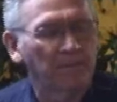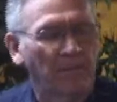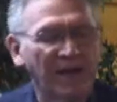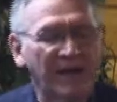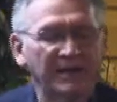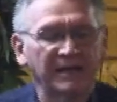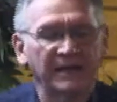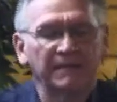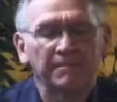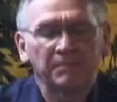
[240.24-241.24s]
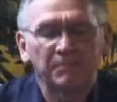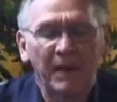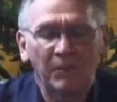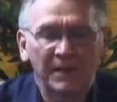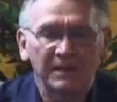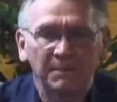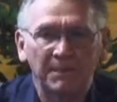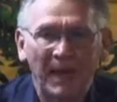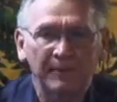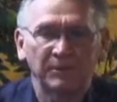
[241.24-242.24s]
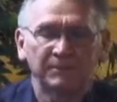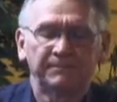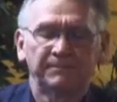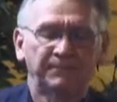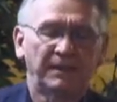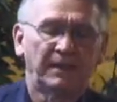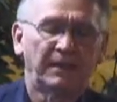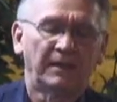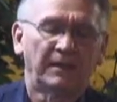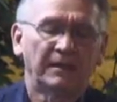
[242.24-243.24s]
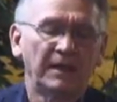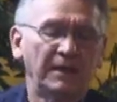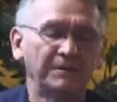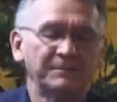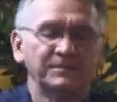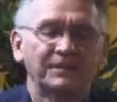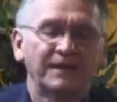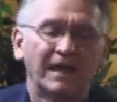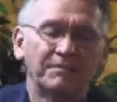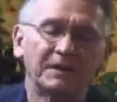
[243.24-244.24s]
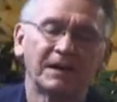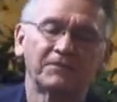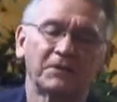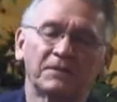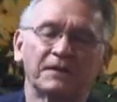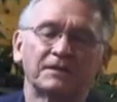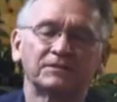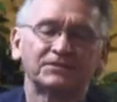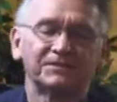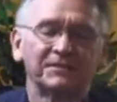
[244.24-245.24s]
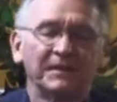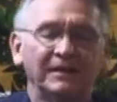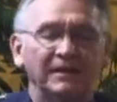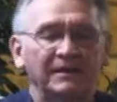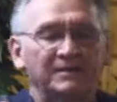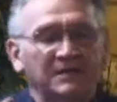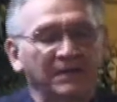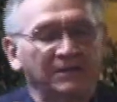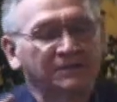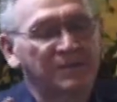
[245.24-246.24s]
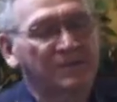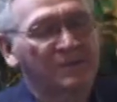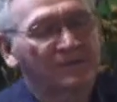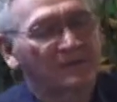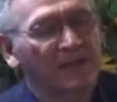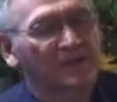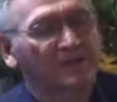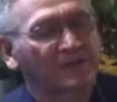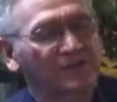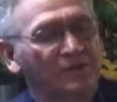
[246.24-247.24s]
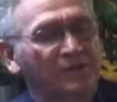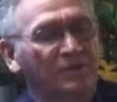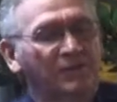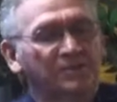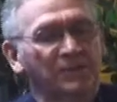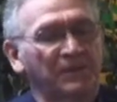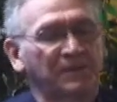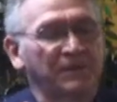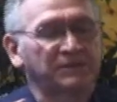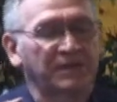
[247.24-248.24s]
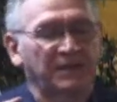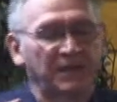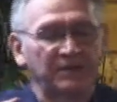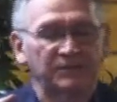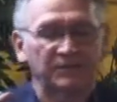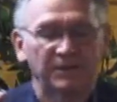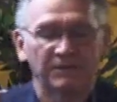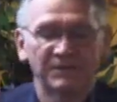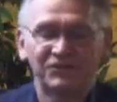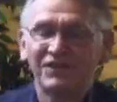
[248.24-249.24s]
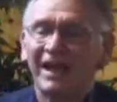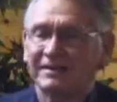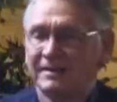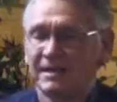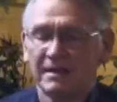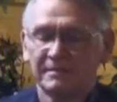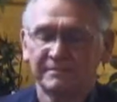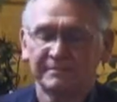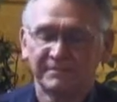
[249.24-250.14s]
morality by way of the Bible, hymns, and McGuffey readers, till 10 years later, the New York Board of Educators rejected it